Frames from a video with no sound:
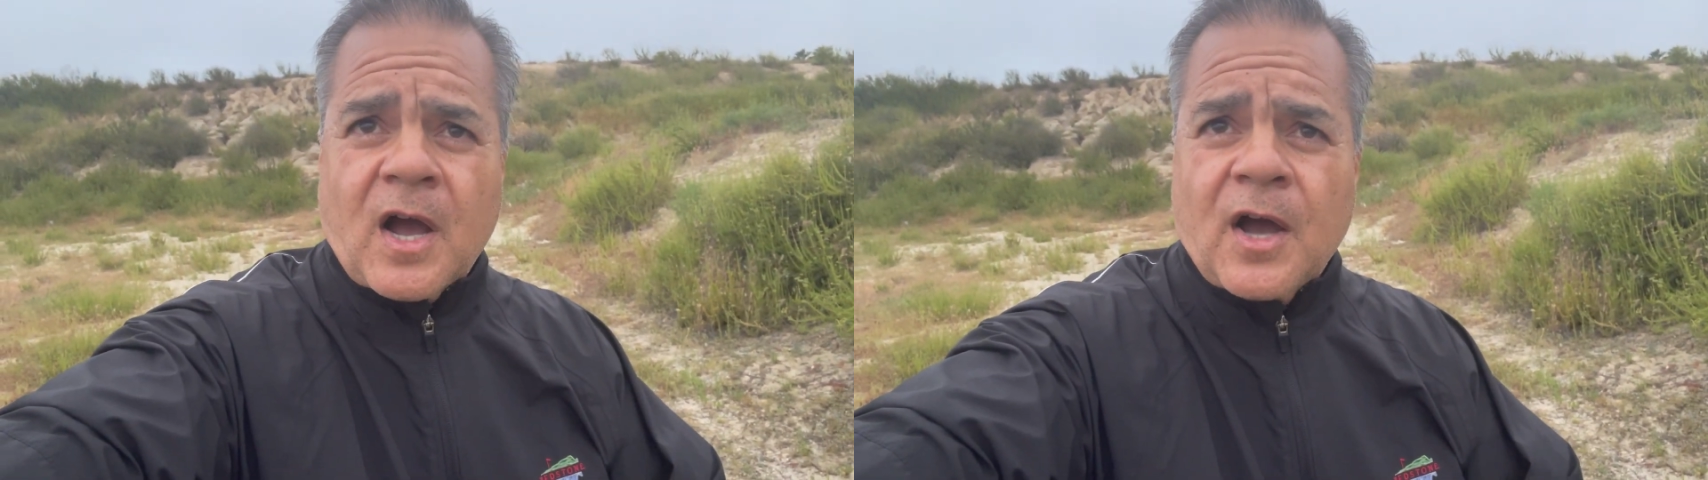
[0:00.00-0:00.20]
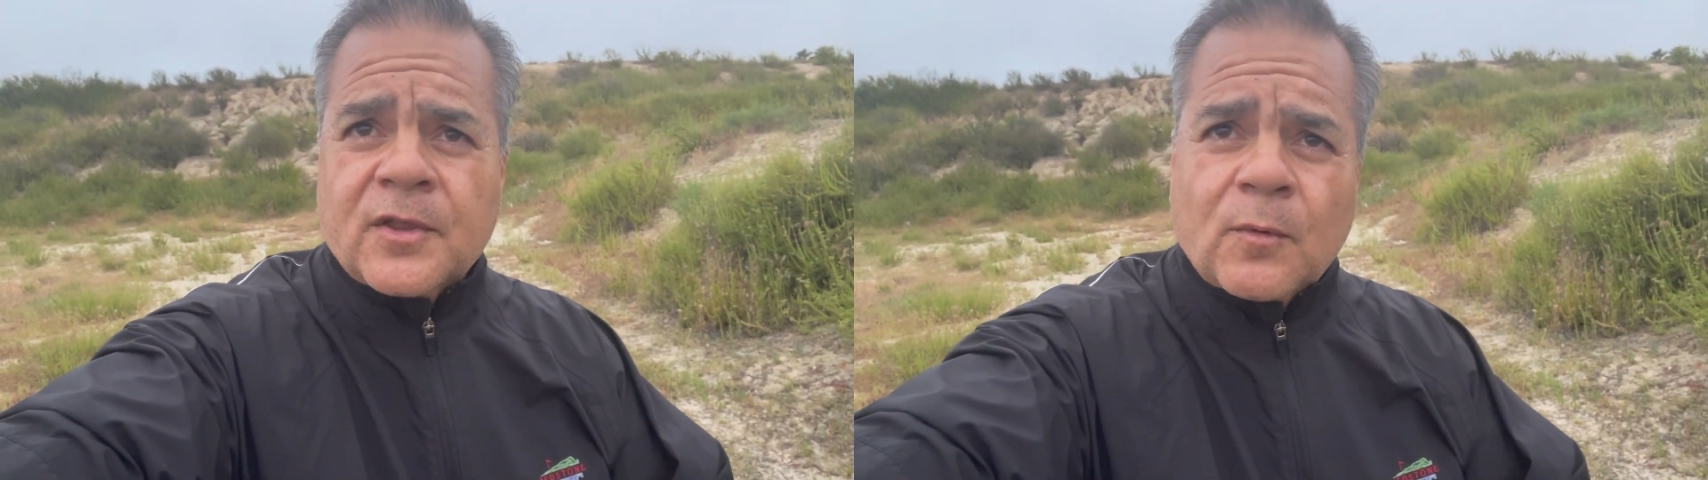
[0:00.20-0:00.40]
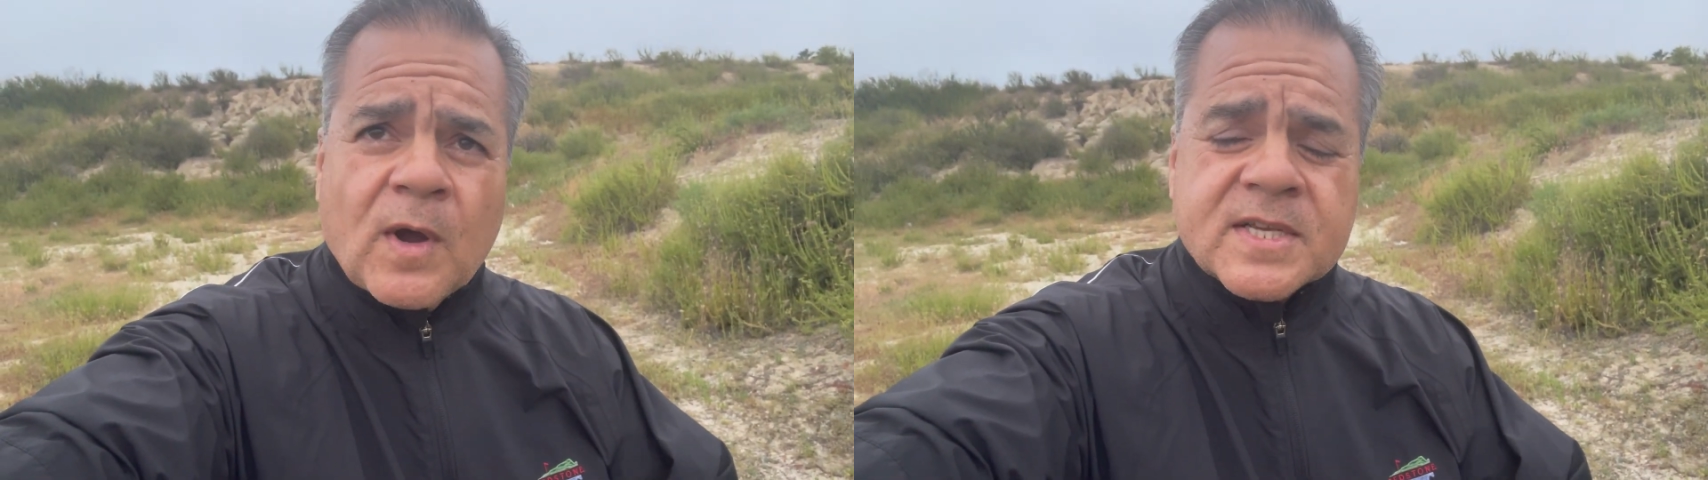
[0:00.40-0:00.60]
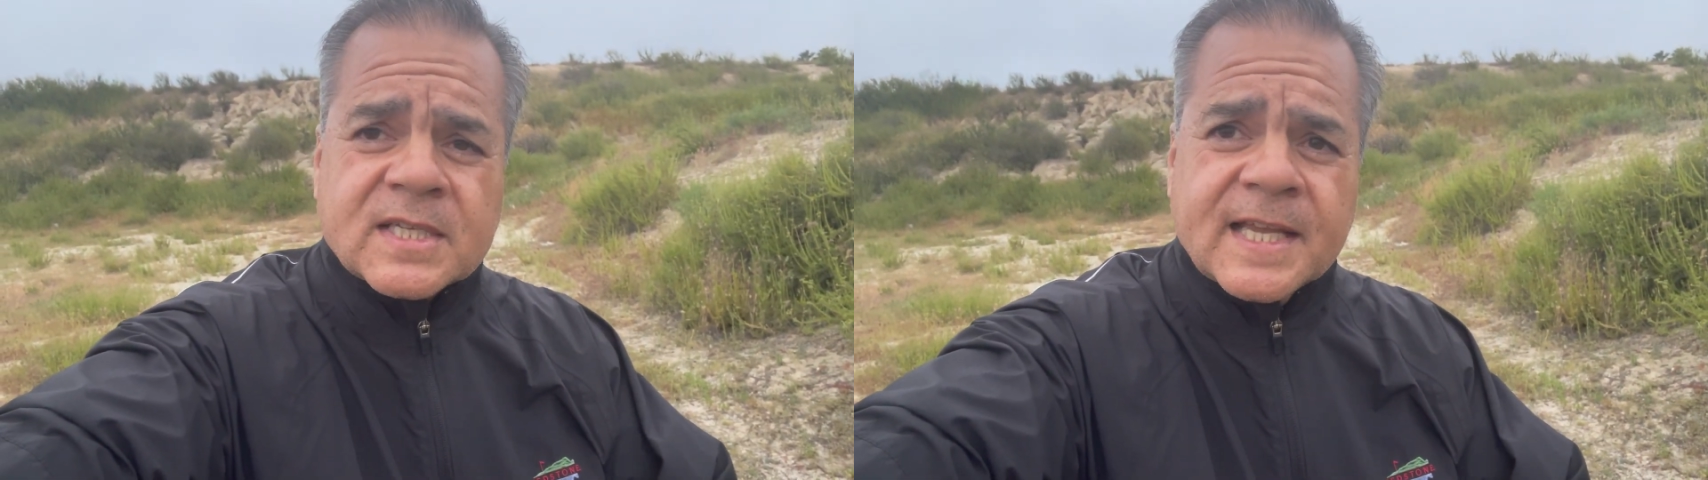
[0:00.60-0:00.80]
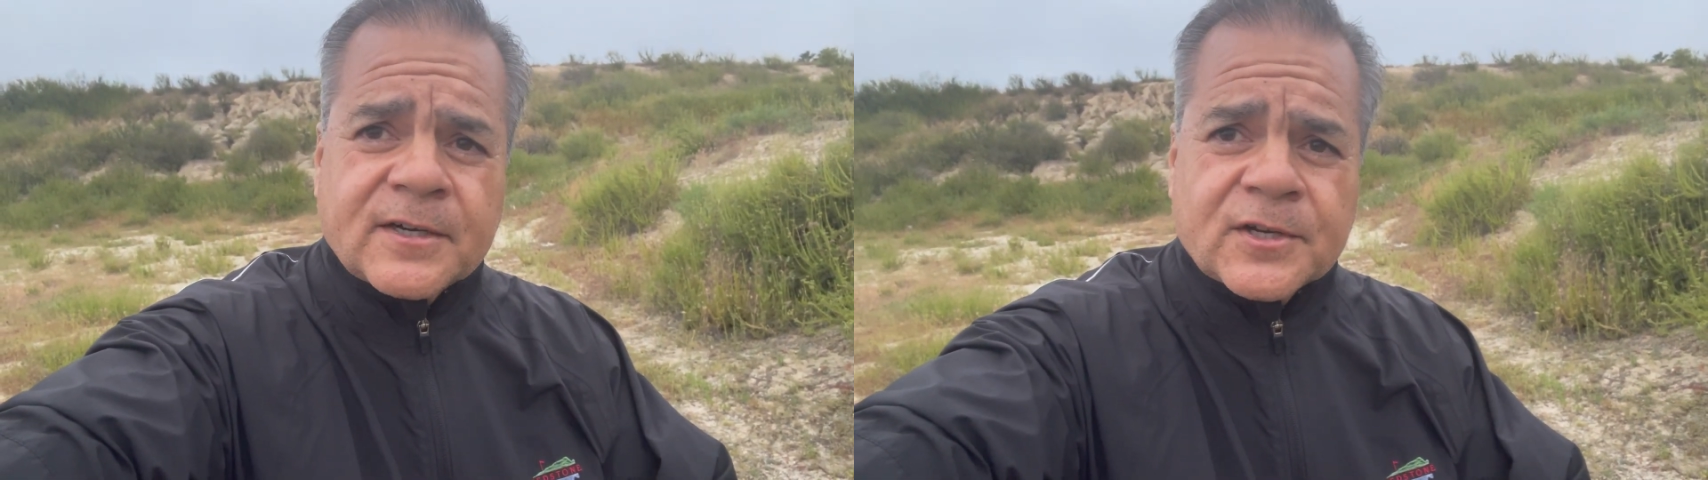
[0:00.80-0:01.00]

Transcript: otherwise later